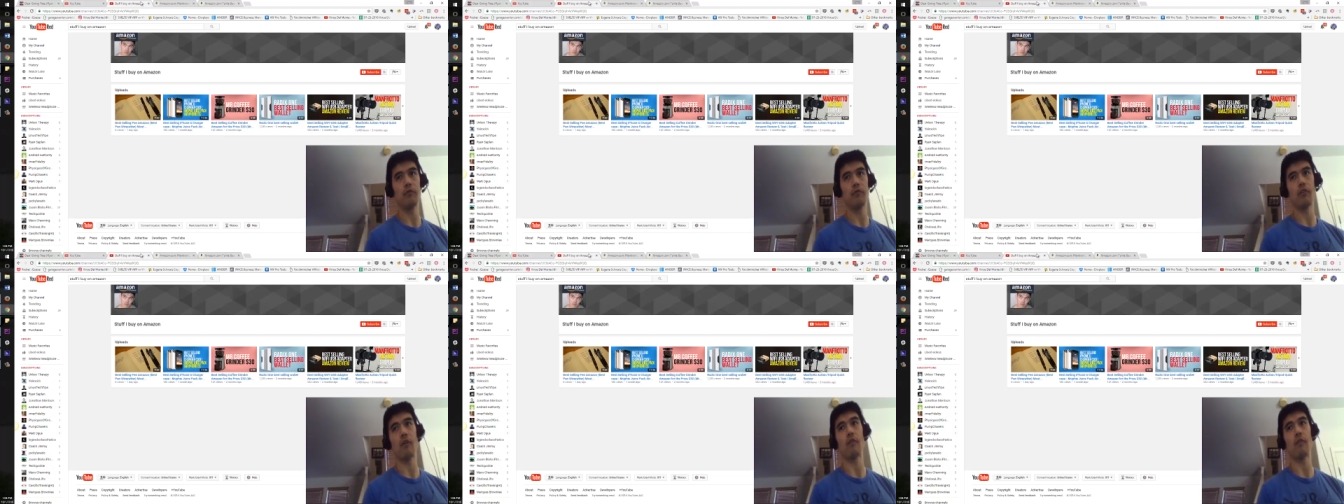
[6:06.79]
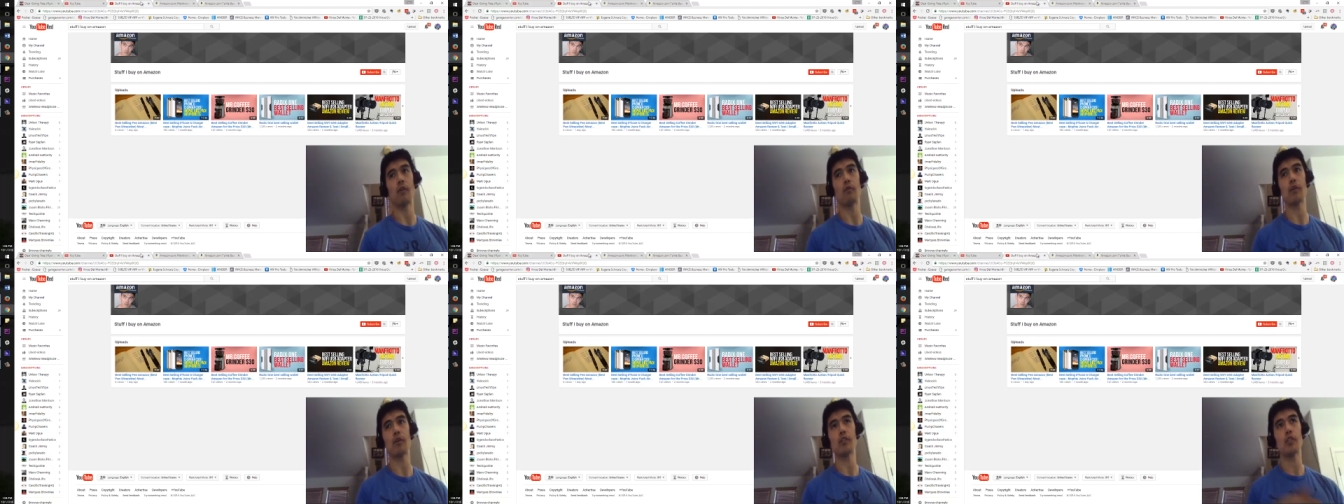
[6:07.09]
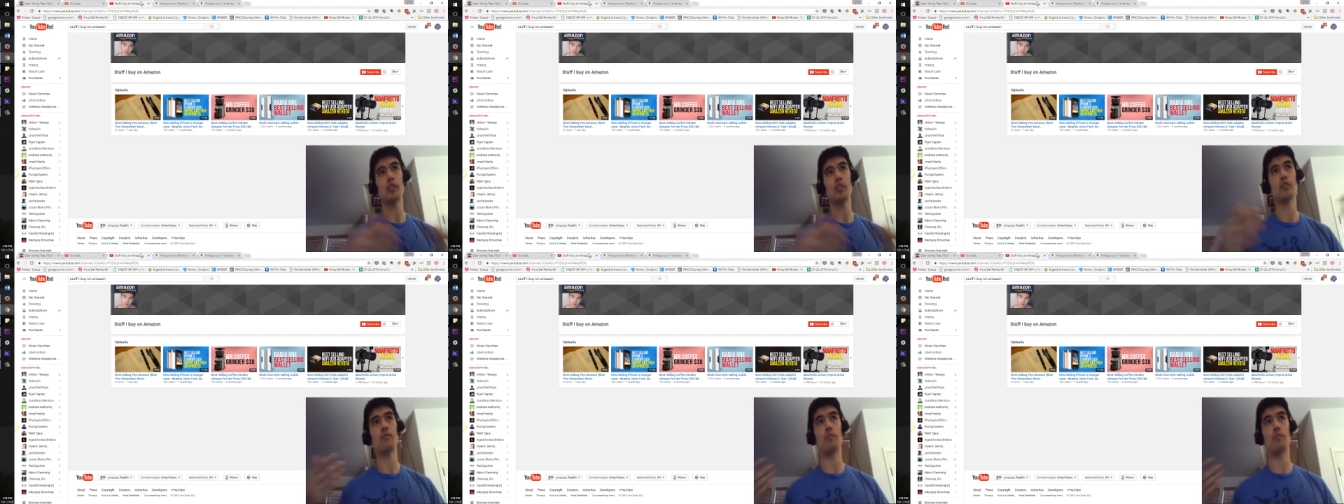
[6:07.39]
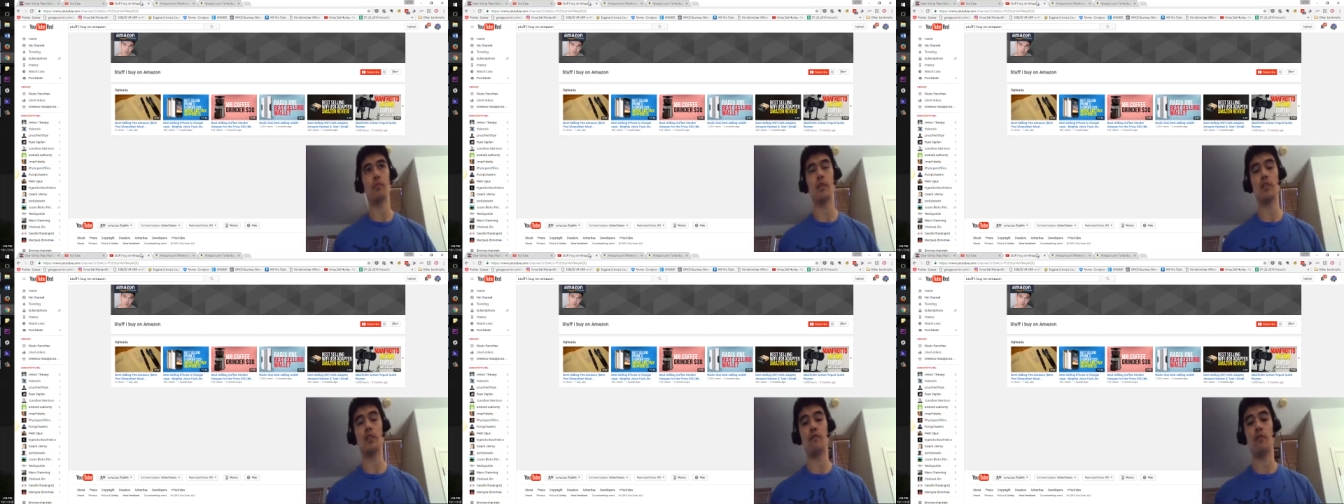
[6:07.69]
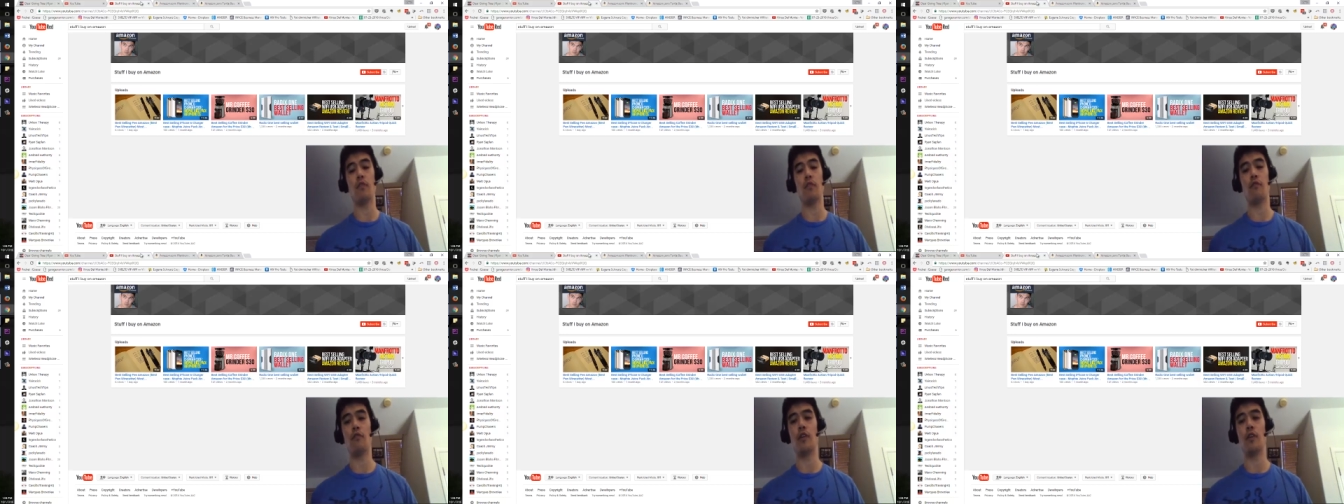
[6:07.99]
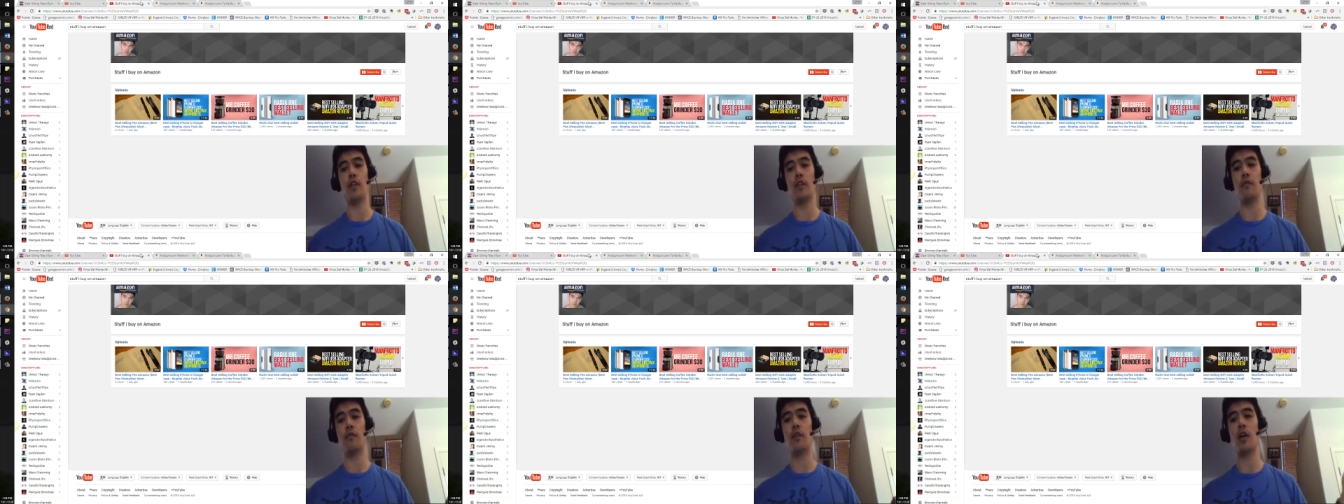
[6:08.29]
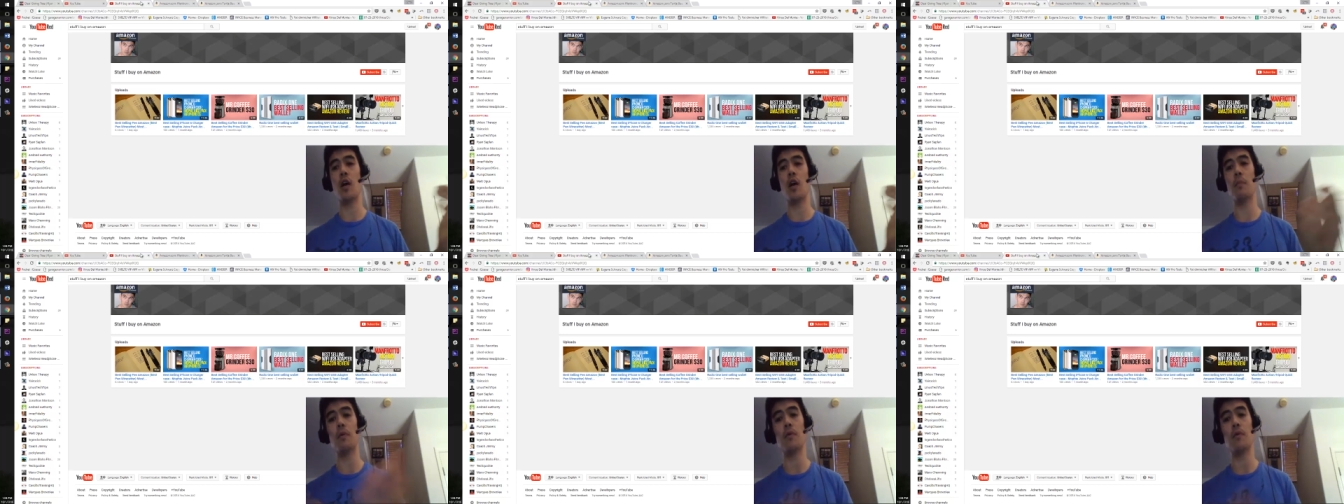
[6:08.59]
If you have any questions, please feel free to leave a
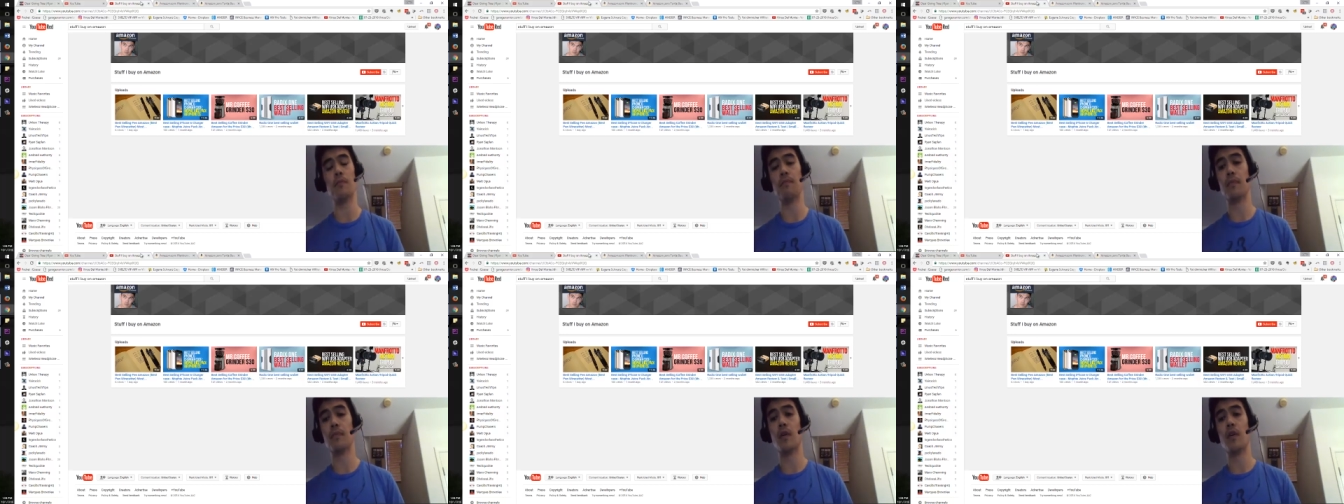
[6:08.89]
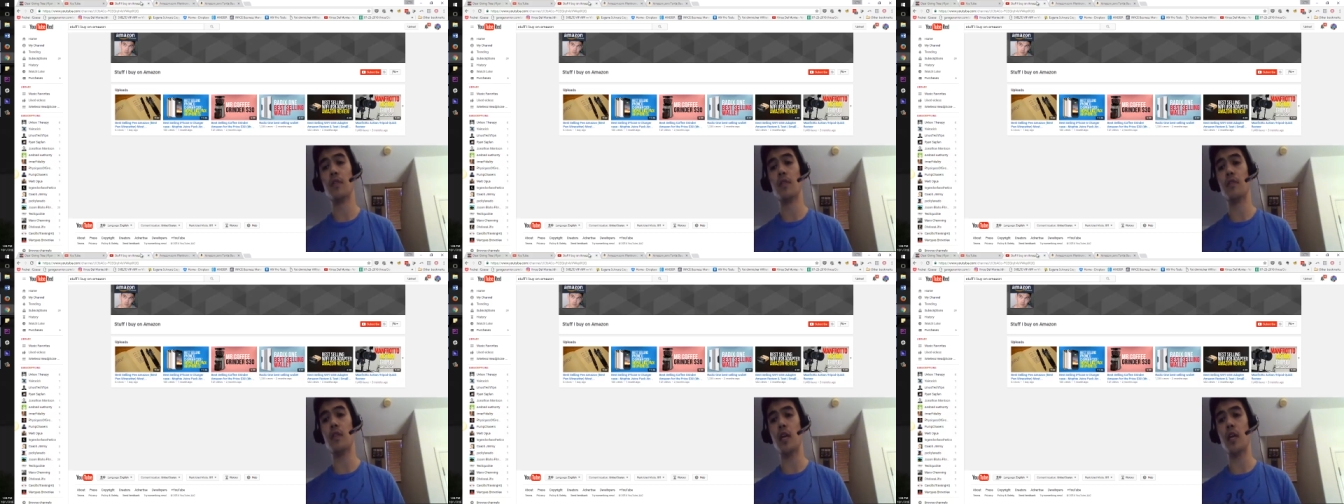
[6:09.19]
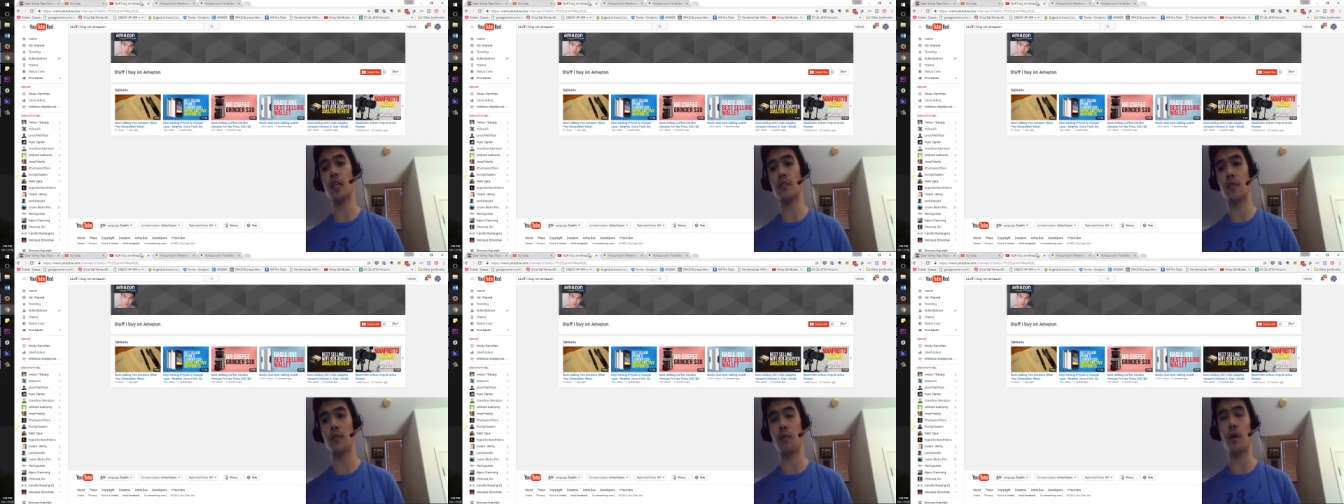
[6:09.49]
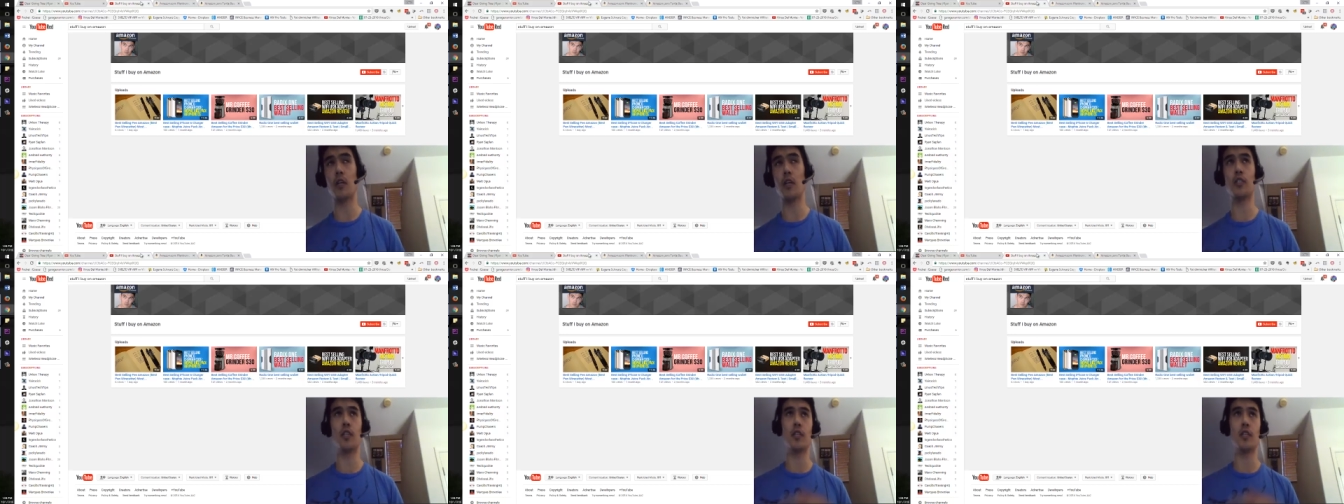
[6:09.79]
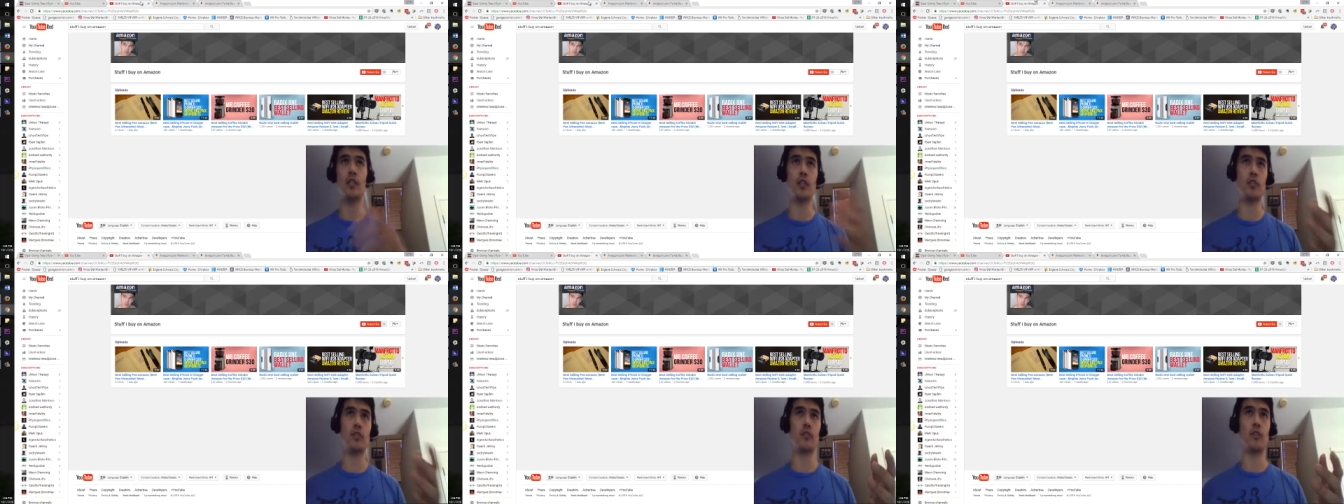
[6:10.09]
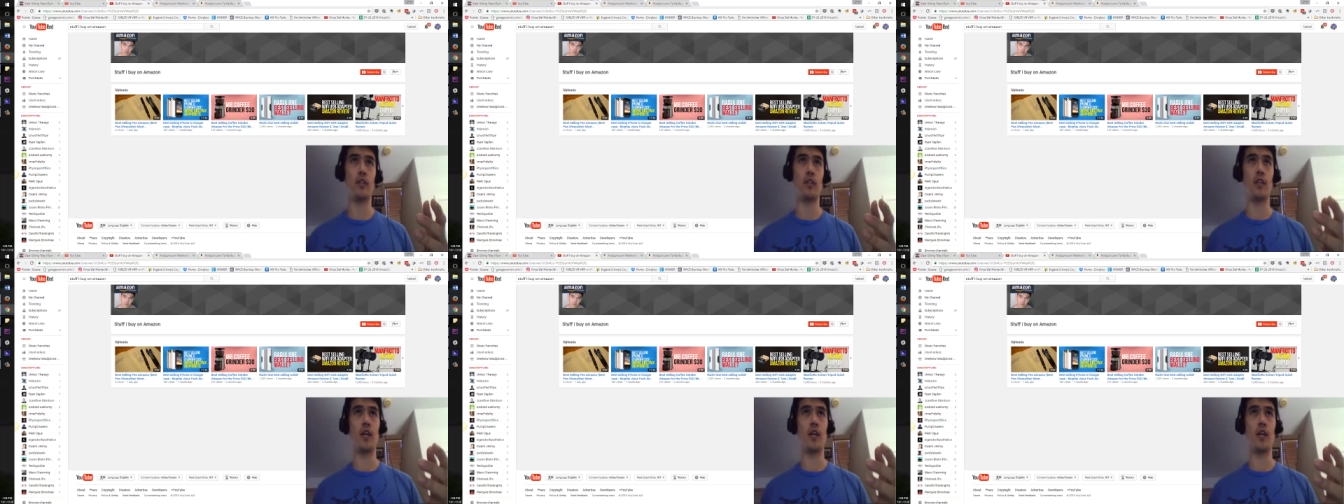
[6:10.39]
comment. Thanks for watching. These are the